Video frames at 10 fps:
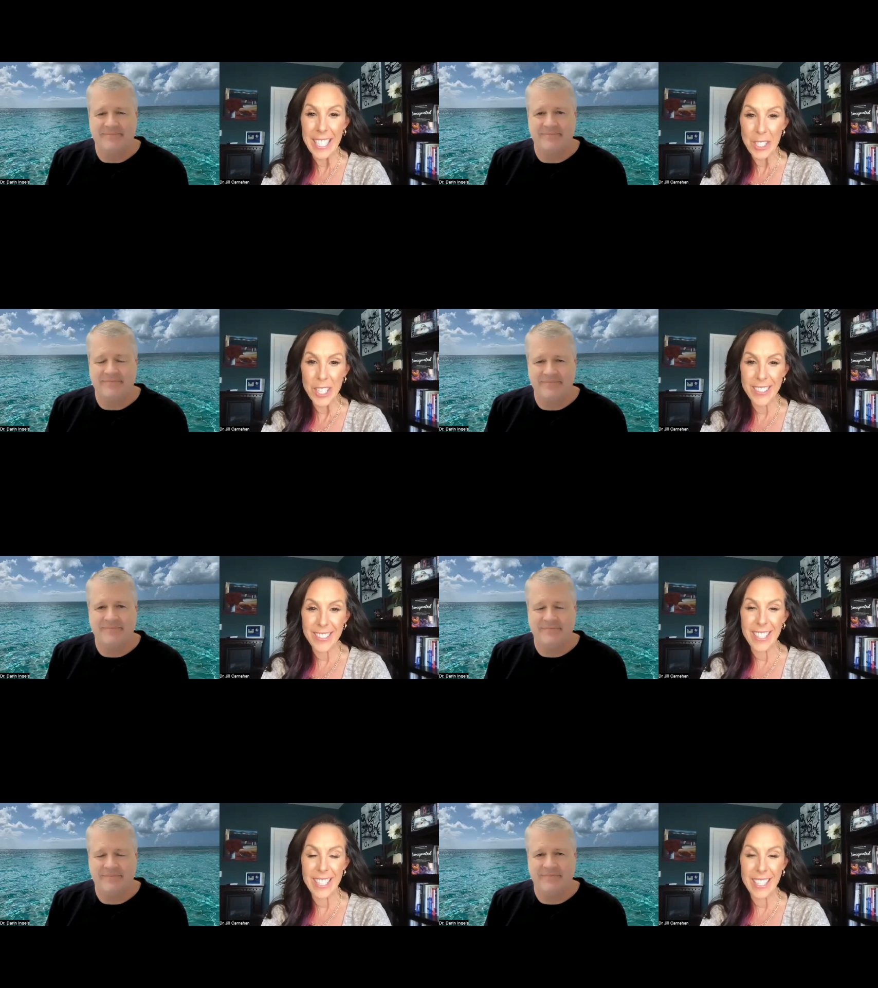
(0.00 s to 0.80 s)
Speaker 1: teach
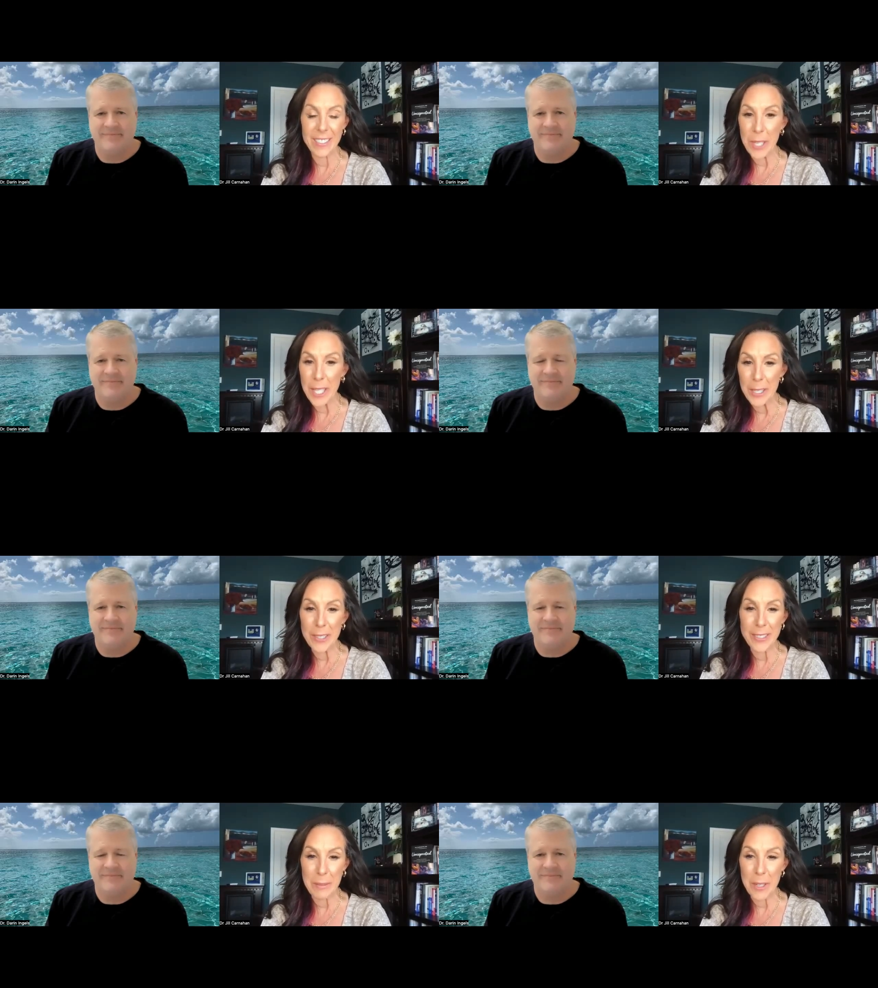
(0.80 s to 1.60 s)
us, and then we can
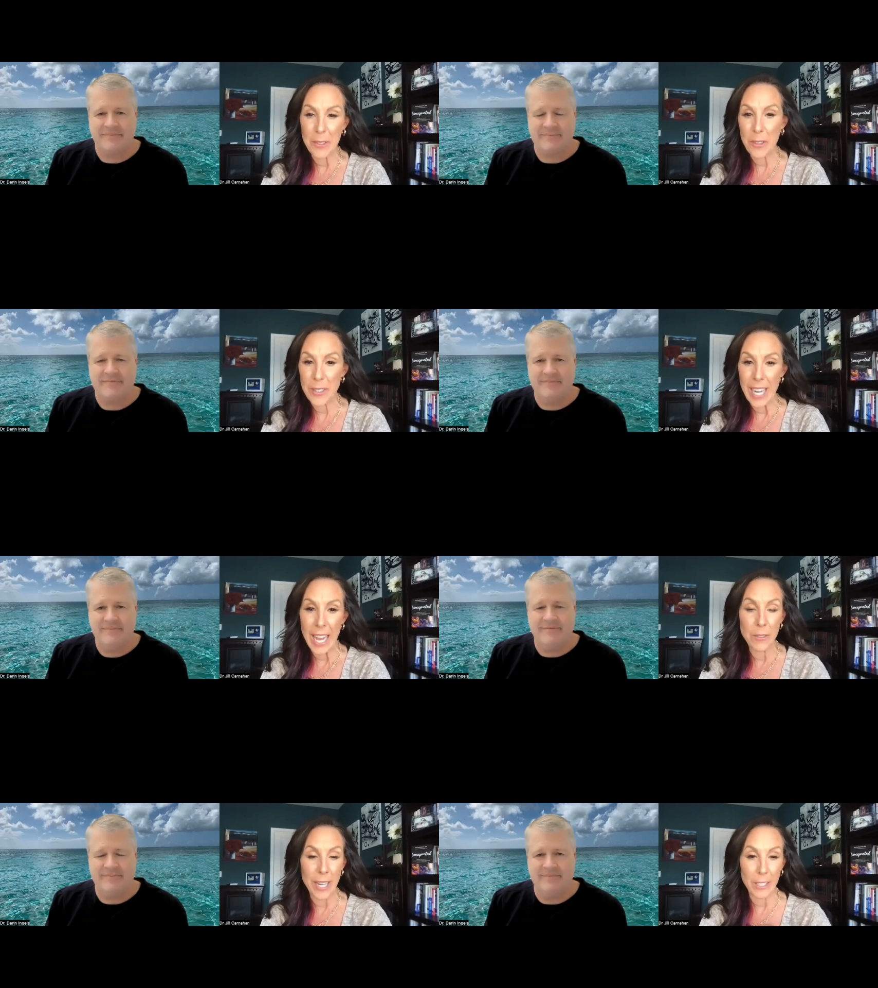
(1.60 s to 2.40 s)
go to seminars and learn.
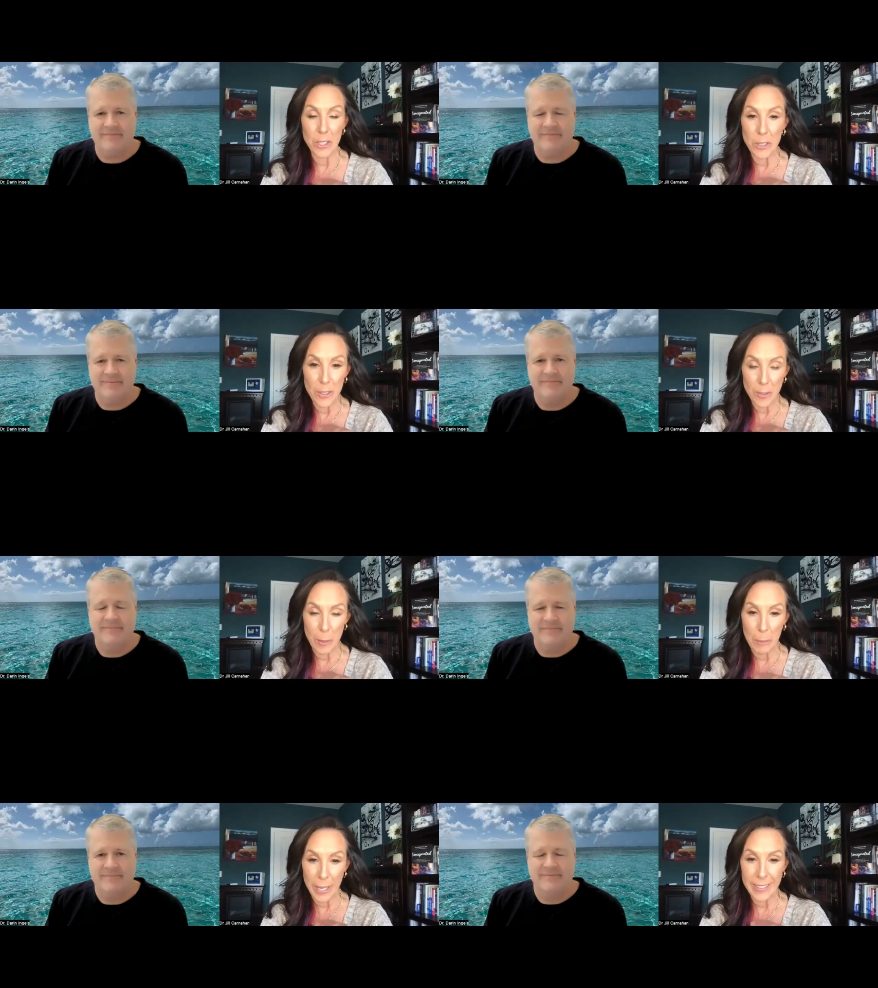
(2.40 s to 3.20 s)
I don't actually do this
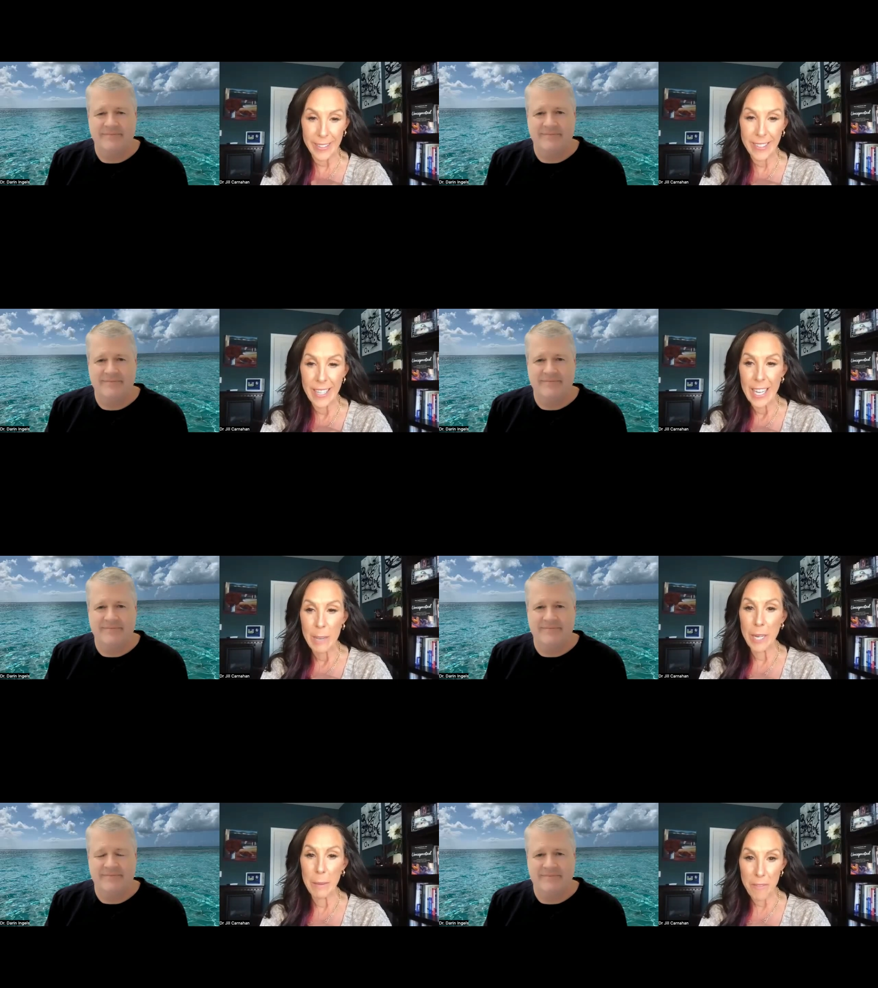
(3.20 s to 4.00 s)
in my practice,
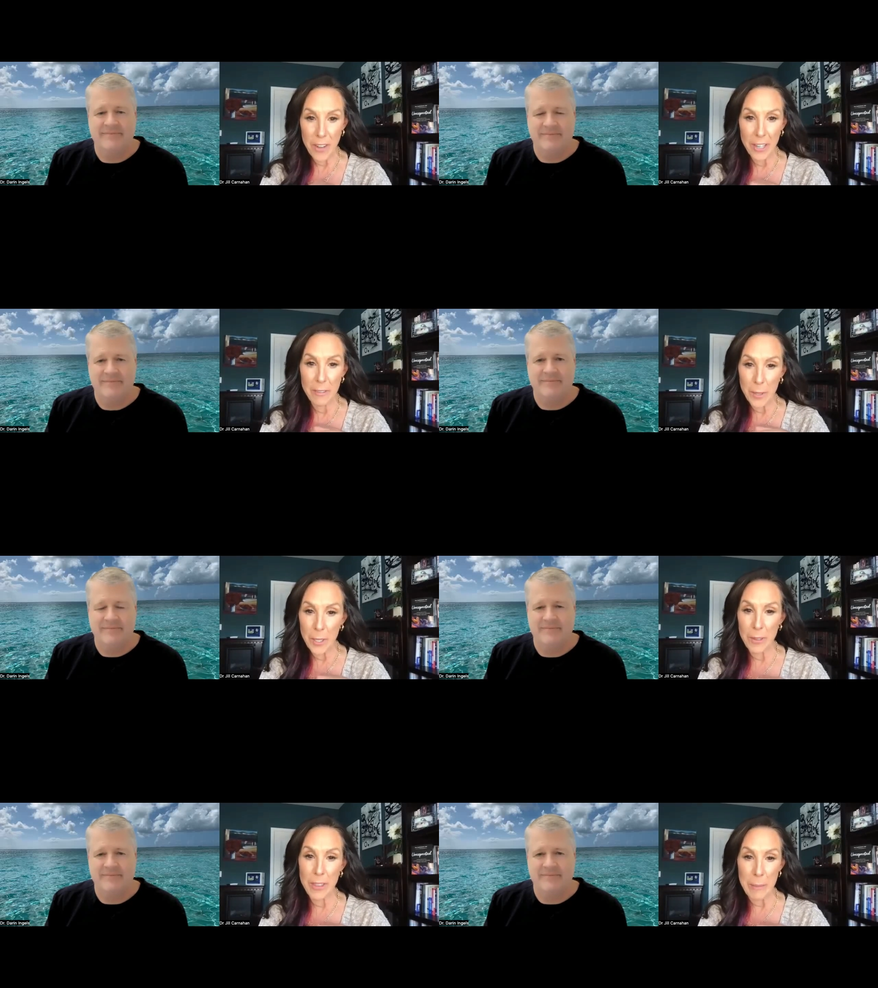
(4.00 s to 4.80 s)
but I'm very
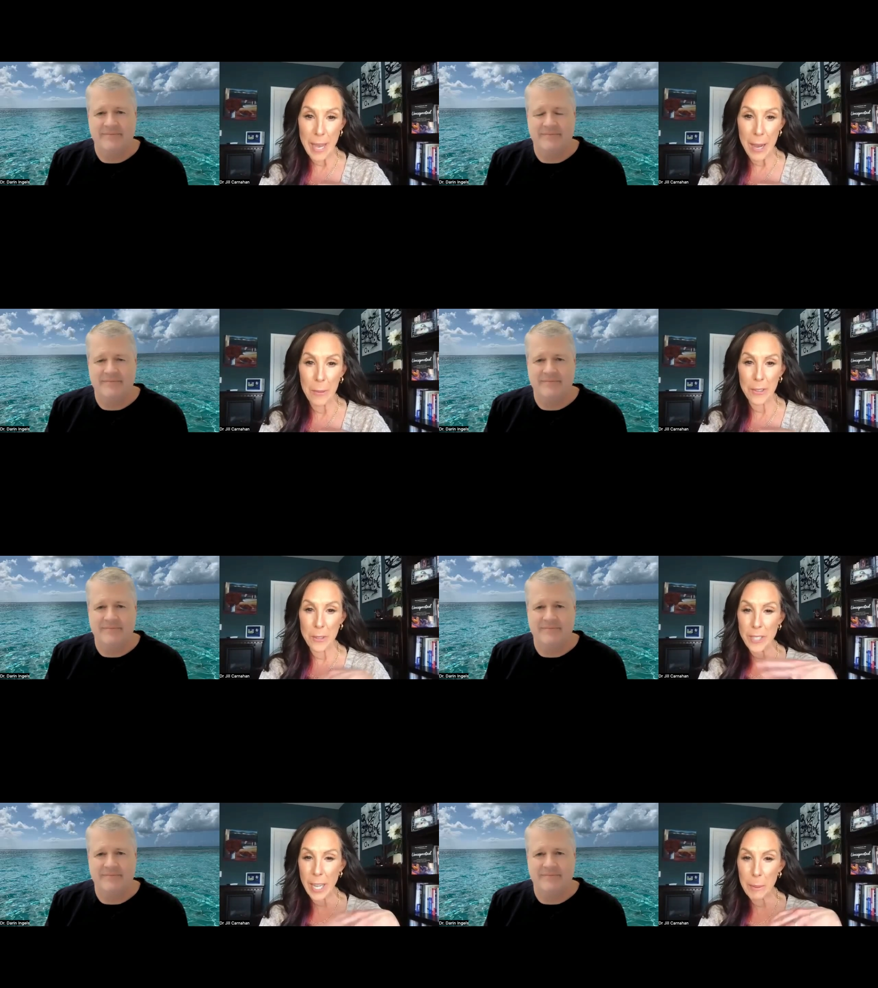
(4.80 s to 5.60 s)
familiar with the power.
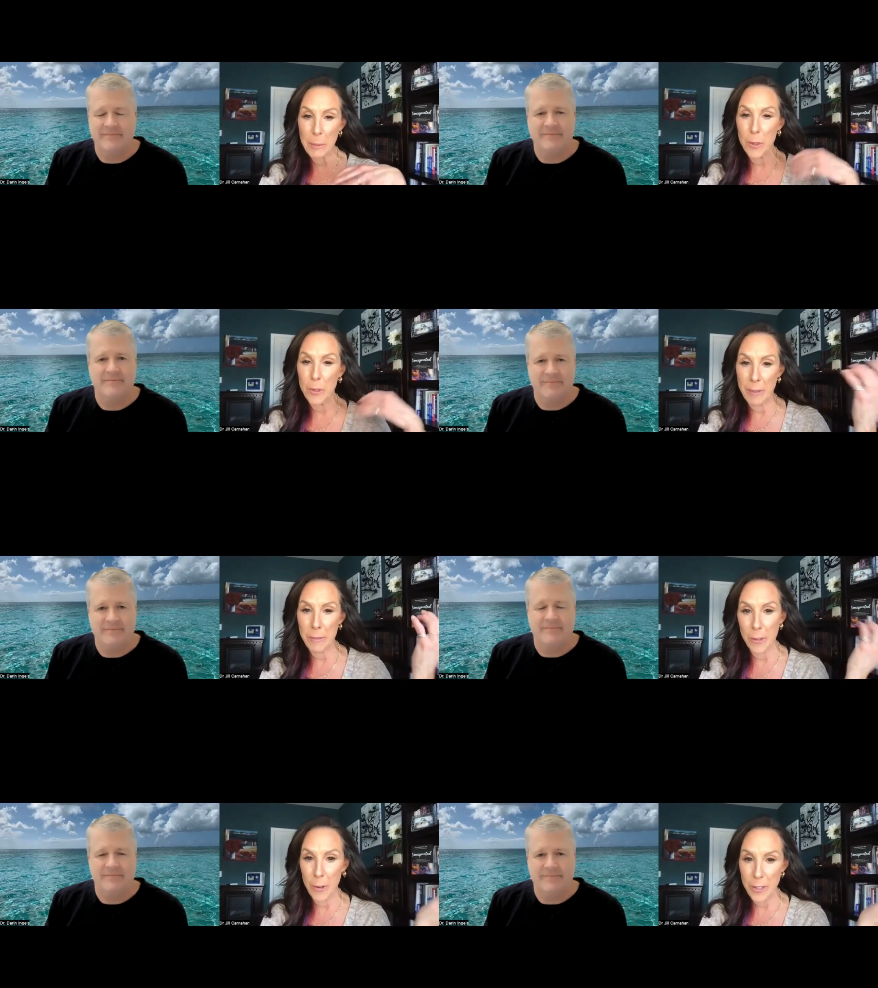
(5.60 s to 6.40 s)
So tell people who've
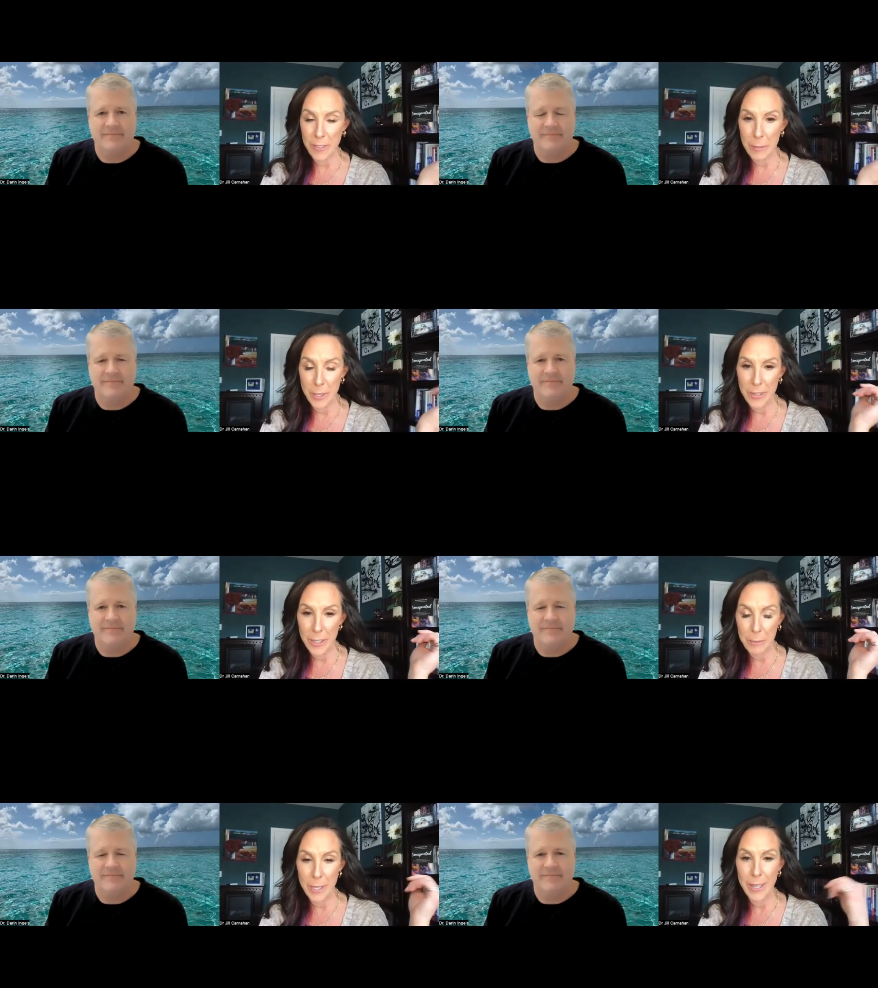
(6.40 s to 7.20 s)
never heard of
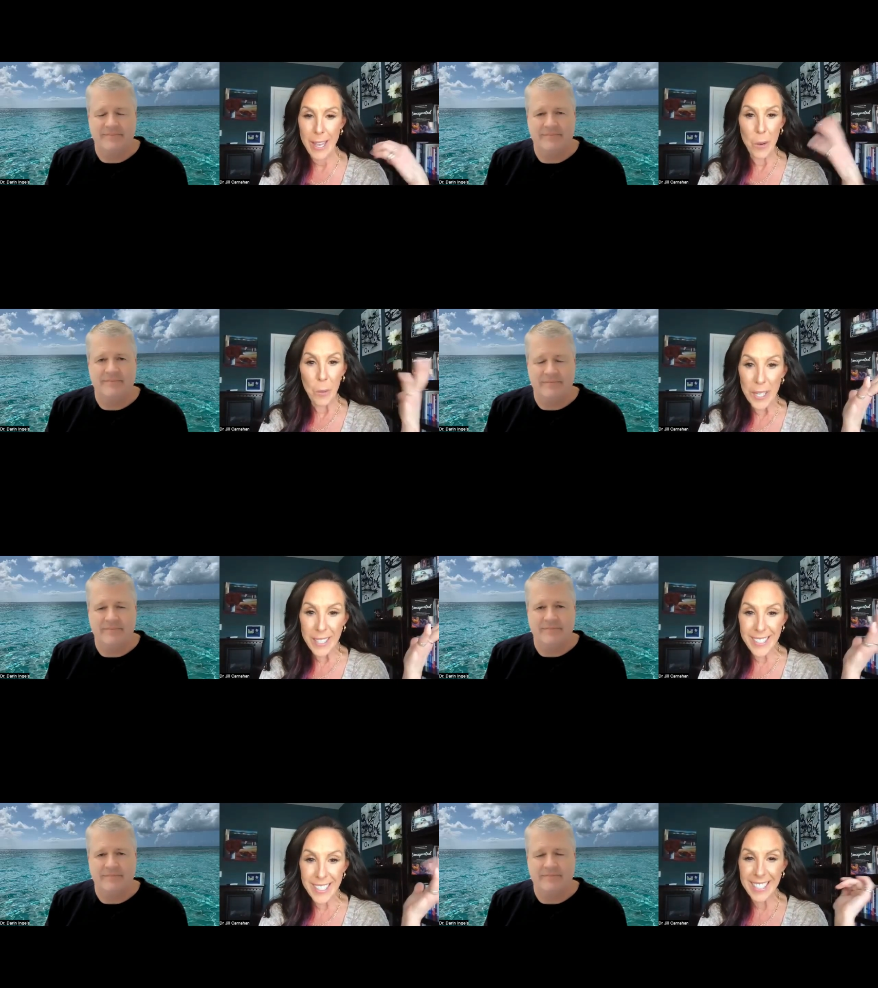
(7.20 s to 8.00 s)
immunotherapy what is